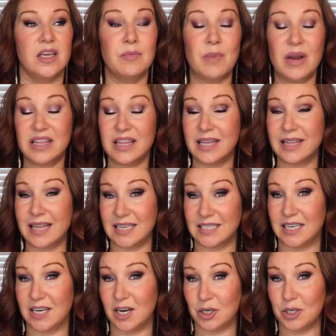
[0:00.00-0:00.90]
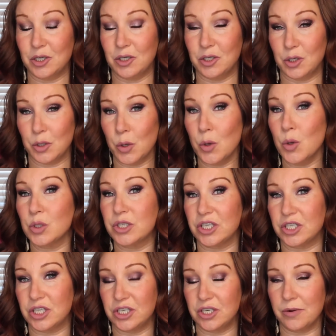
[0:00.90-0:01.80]
You may think that's an unusual
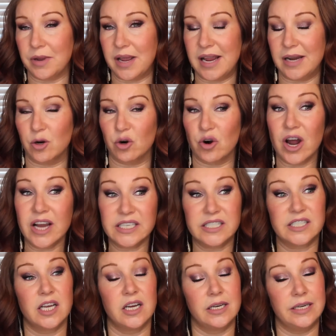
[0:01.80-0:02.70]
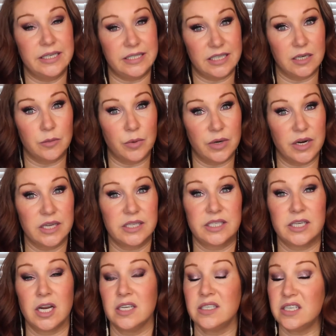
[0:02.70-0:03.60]
order to do it in, or I certainly did when
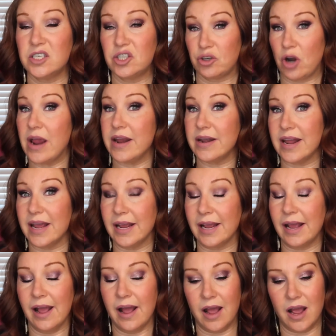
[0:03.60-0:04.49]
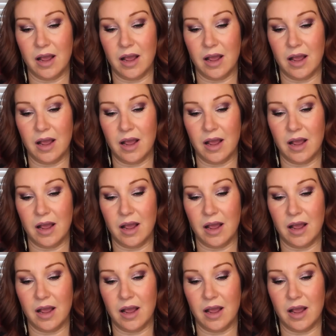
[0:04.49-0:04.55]
I started training.